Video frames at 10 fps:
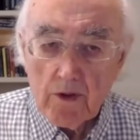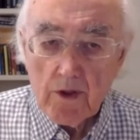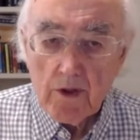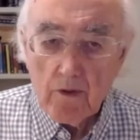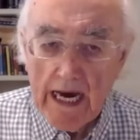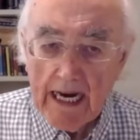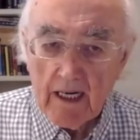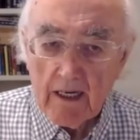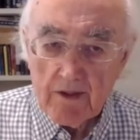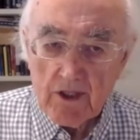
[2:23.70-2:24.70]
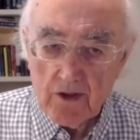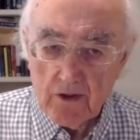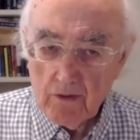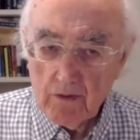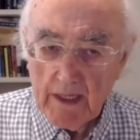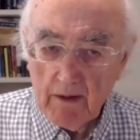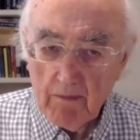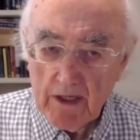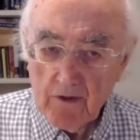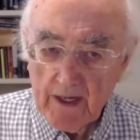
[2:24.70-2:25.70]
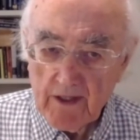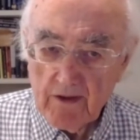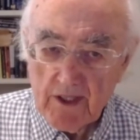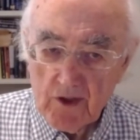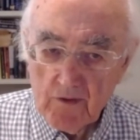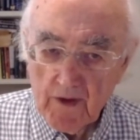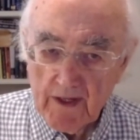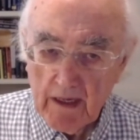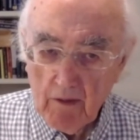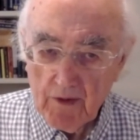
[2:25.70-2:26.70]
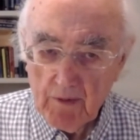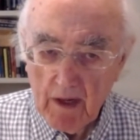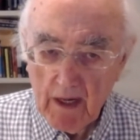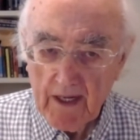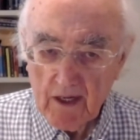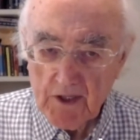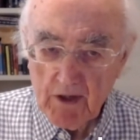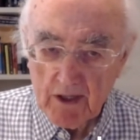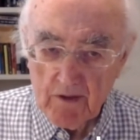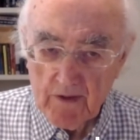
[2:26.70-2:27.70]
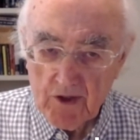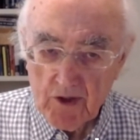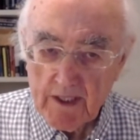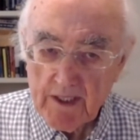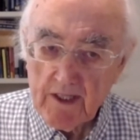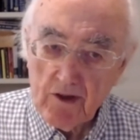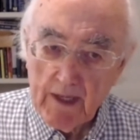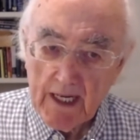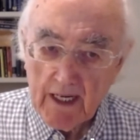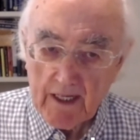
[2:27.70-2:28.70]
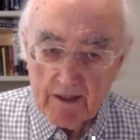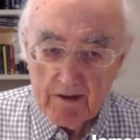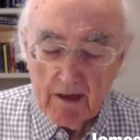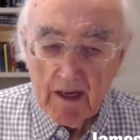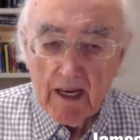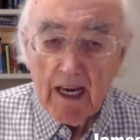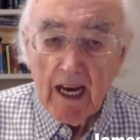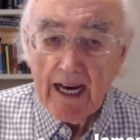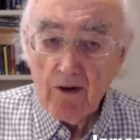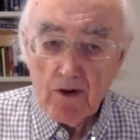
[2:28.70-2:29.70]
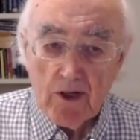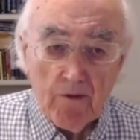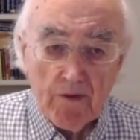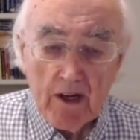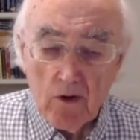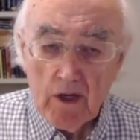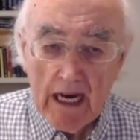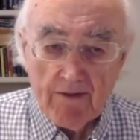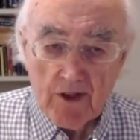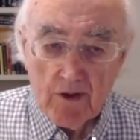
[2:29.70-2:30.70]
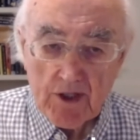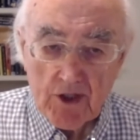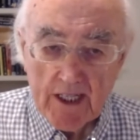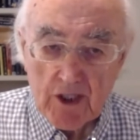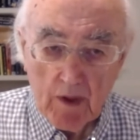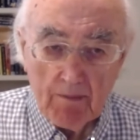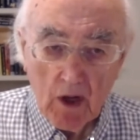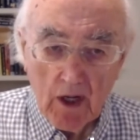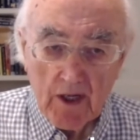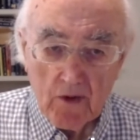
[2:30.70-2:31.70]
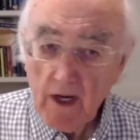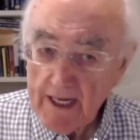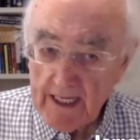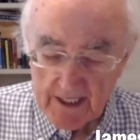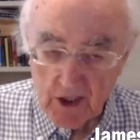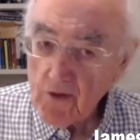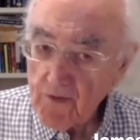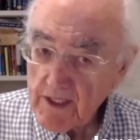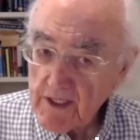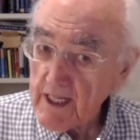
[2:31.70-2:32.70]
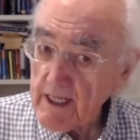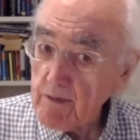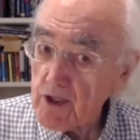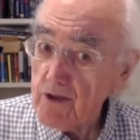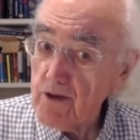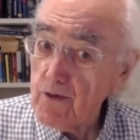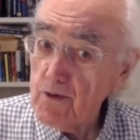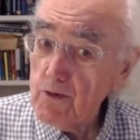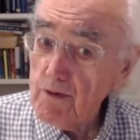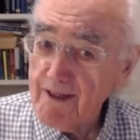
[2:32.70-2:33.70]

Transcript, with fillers: you hack the shoe manufacturers and you find out what the molecular structure of the shoe is and you make it. And all, don't forget, all you have to do is change one molecule and it's not the same shoe.